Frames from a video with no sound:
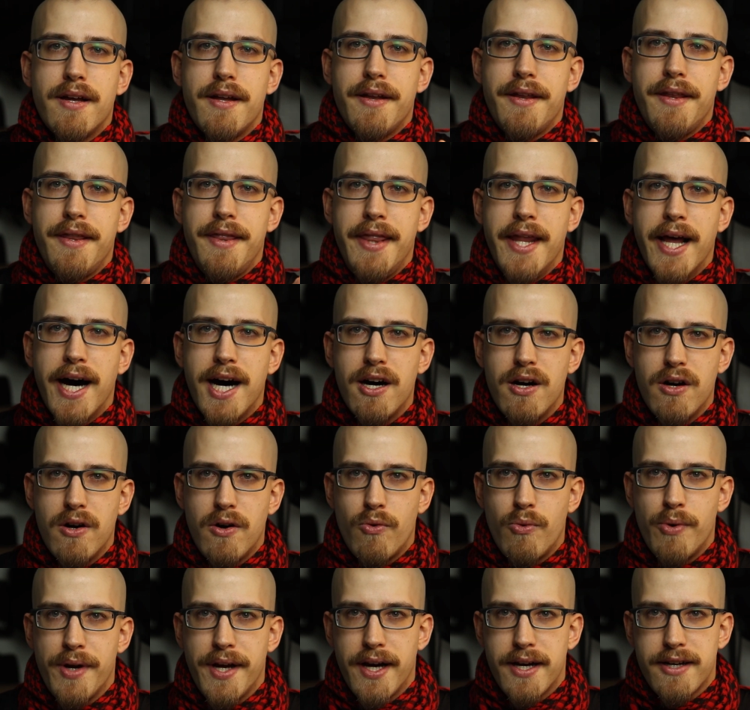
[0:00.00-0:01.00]

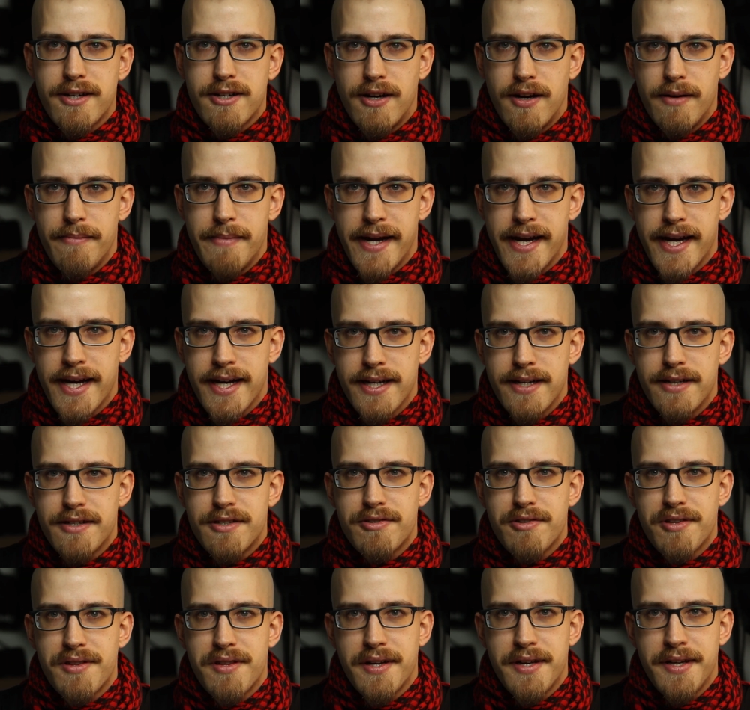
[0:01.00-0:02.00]
Now we are coming
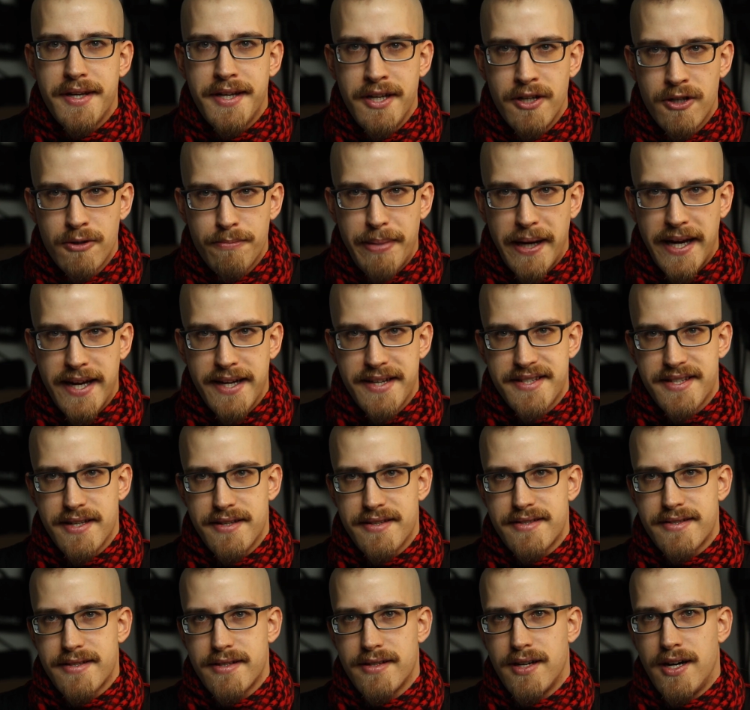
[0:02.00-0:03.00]
to the new
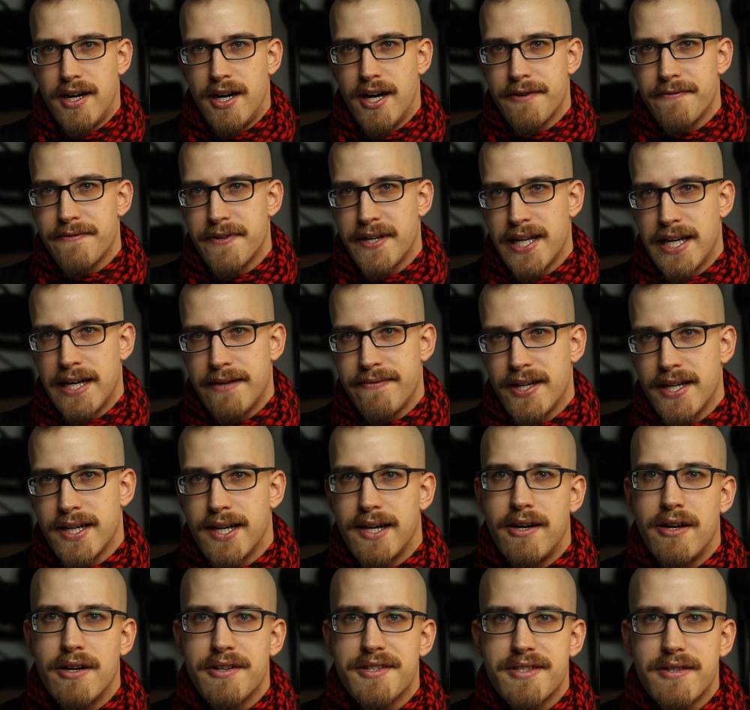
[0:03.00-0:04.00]
pieces. Enfin Leve
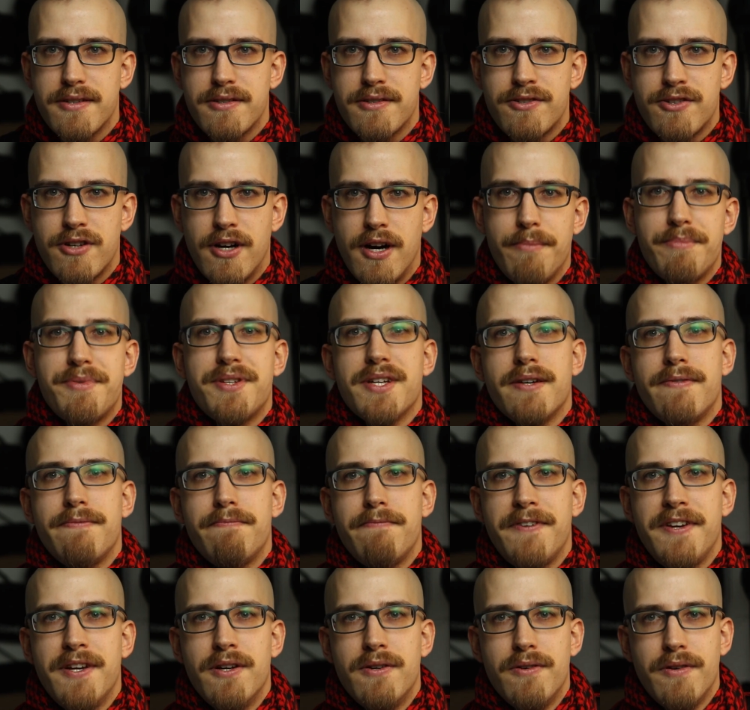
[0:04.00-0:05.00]
also dropped a
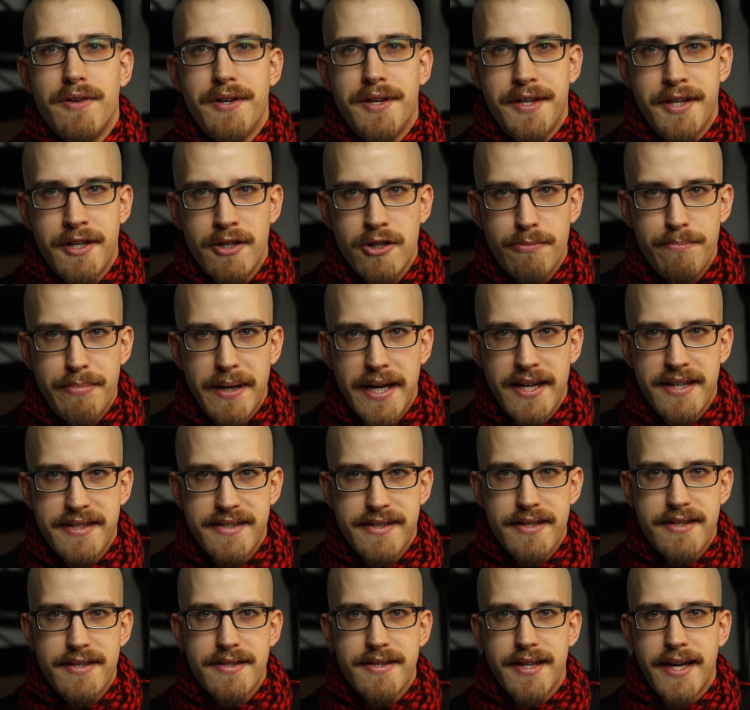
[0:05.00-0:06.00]
few new
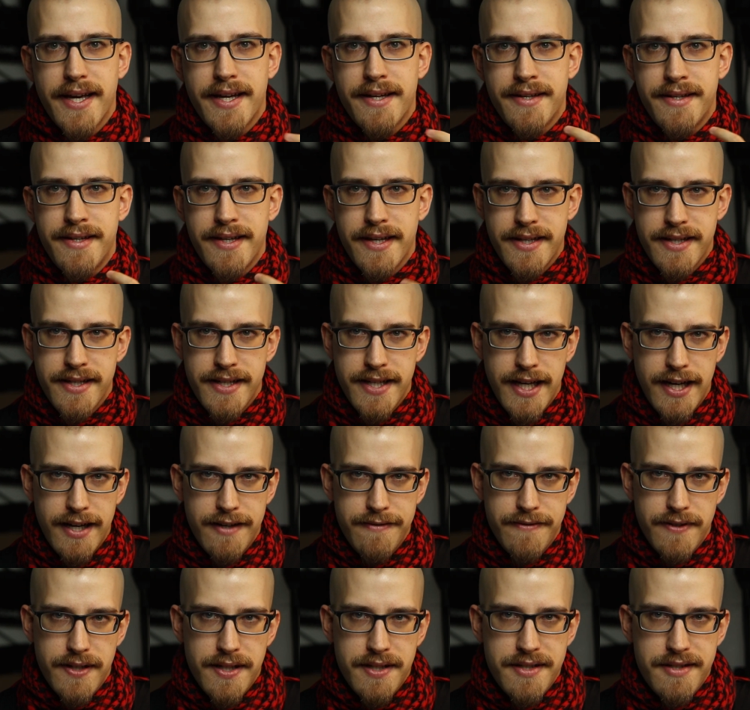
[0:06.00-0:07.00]
pieces they didn't
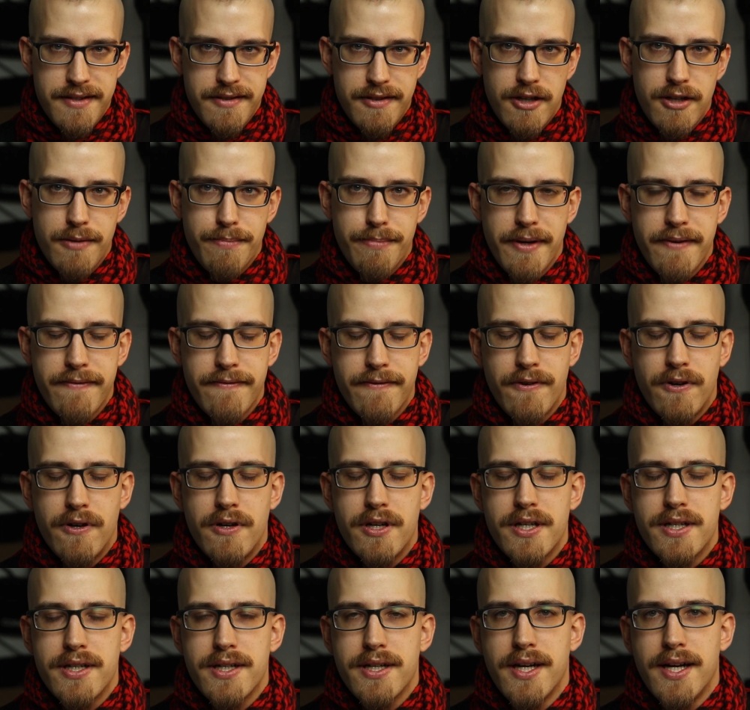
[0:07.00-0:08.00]
have in stock
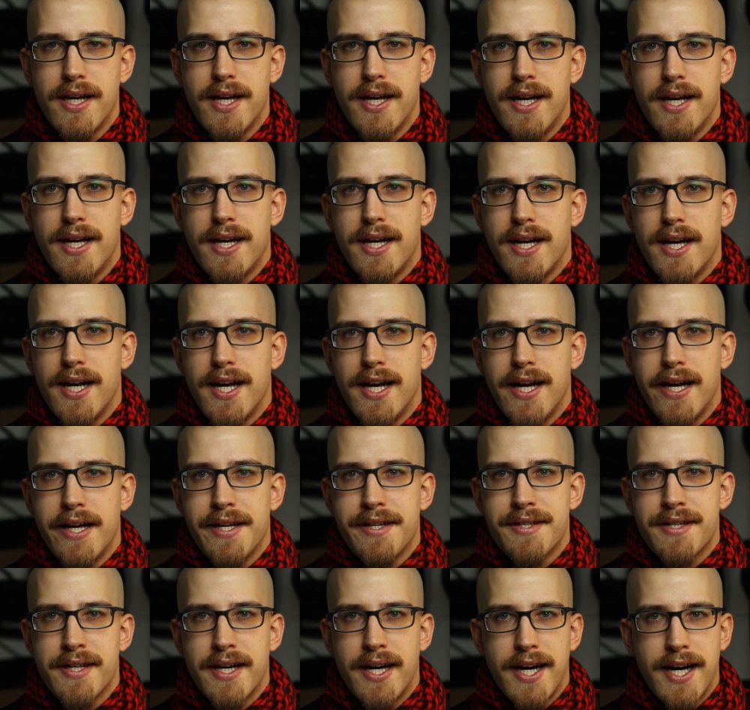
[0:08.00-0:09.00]
before,
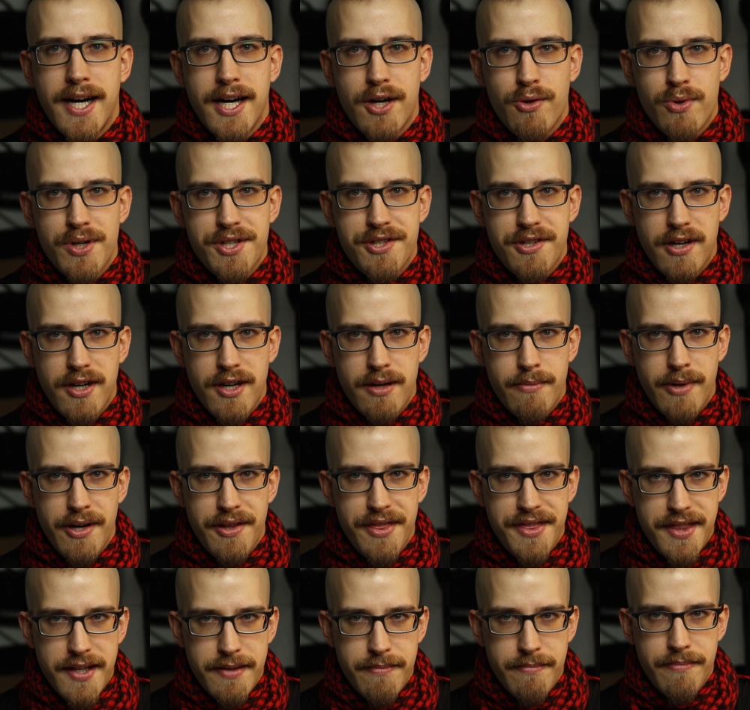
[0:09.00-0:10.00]
and I will talk
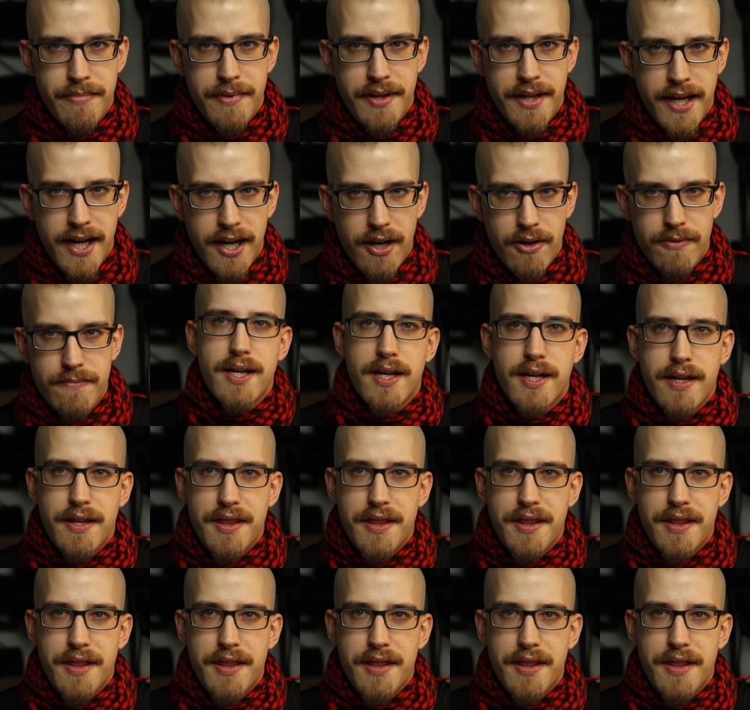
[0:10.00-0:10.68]
about them now.